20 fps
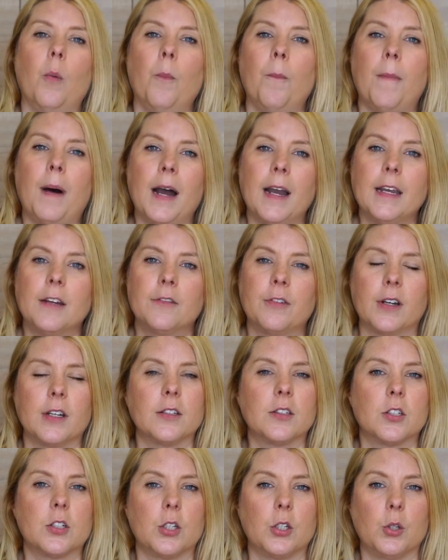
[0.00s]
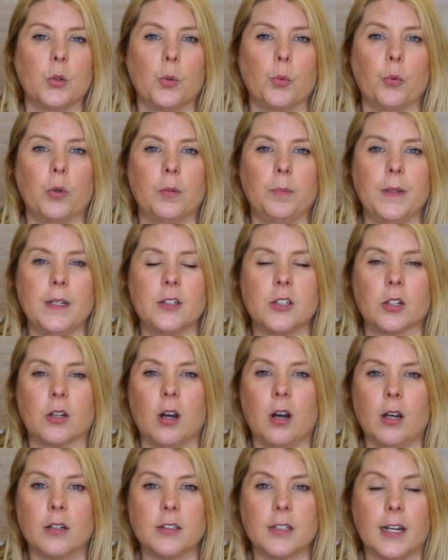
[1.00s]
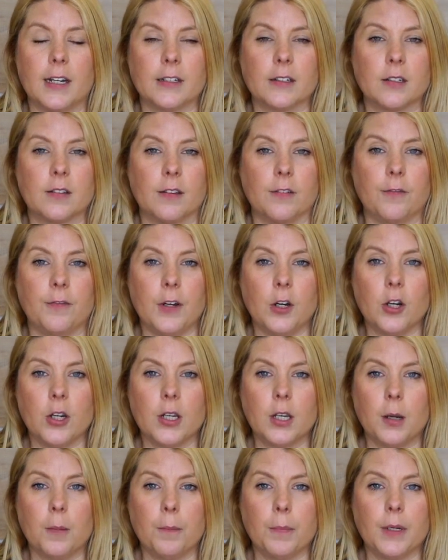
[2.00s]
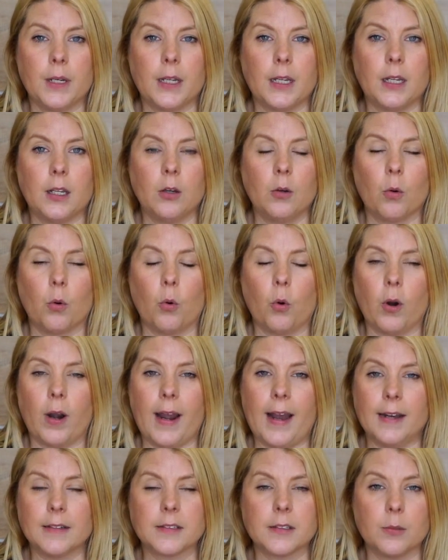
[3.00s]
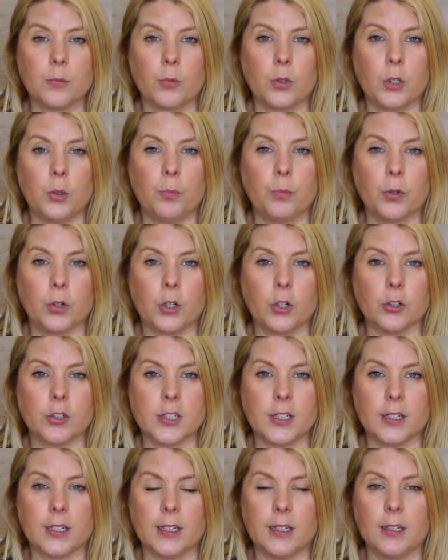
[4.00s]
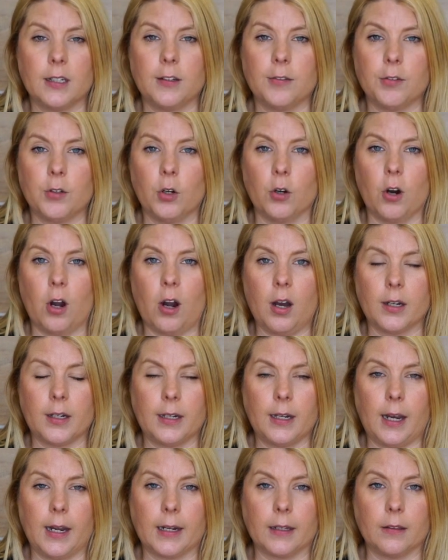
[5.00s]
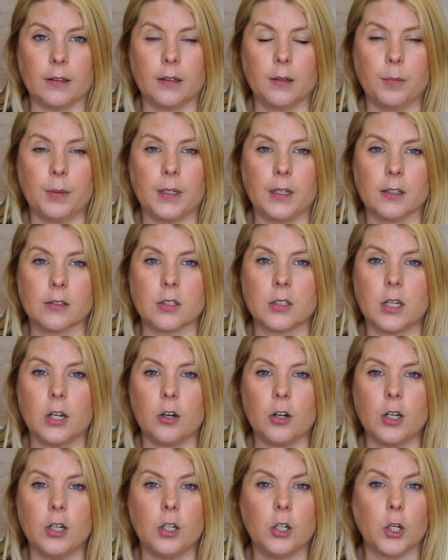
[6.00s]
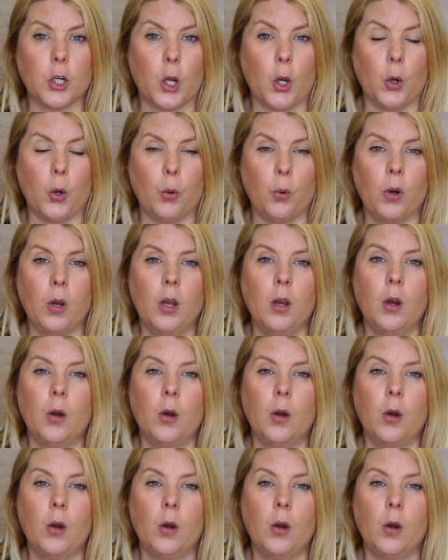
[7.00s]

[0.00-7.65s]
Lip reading: My advice to you would be to contact the ferry company or ask them when you book your ticket if you're on an island, because they're gonna know